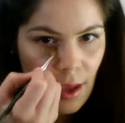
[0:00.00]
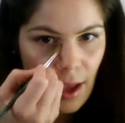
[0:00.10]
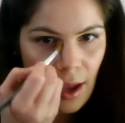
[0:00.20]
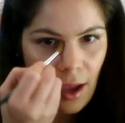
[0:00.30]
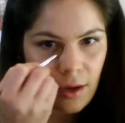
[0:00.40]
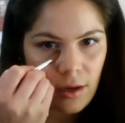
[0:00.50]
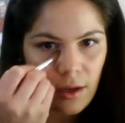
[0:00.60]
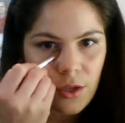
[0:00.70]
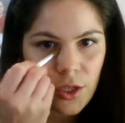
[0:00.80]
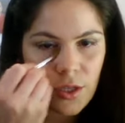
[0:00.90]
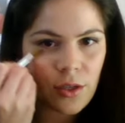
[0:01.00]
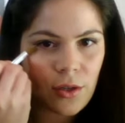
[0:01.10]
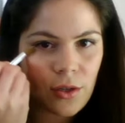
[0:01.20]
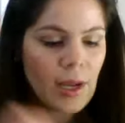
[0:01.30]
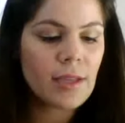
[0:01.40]
and it just
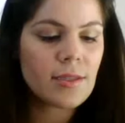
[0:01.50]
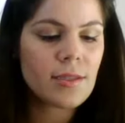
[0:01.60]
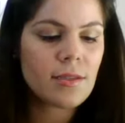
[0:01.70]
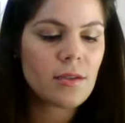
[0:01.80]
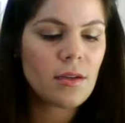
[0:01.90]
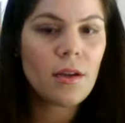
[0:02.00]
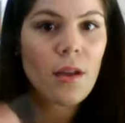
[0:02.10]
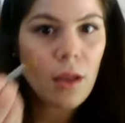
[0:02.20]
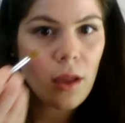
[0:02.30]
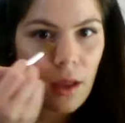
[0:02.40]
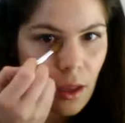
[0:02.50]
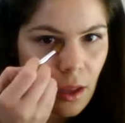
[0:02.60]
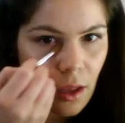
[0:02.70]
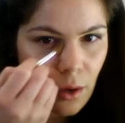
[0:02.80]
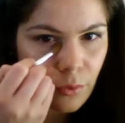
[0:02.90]
creates
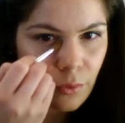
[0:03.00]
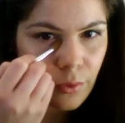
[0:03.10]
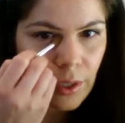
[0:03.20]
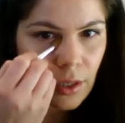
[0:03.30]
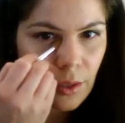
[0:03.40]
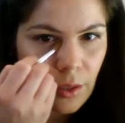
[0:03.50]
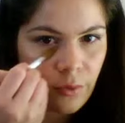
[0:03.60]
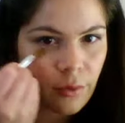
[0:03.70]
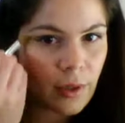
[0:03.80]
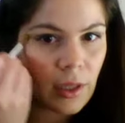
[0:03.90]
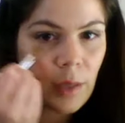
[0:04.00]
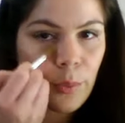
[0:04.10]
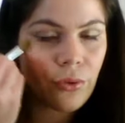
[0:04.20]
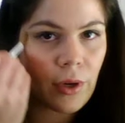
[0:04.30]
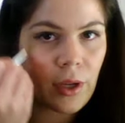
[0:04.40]
a really, really
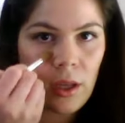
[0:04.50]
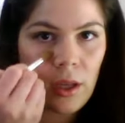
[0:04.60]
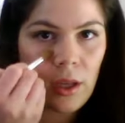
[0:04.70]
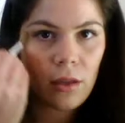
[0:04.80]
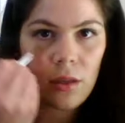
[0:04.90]
pretty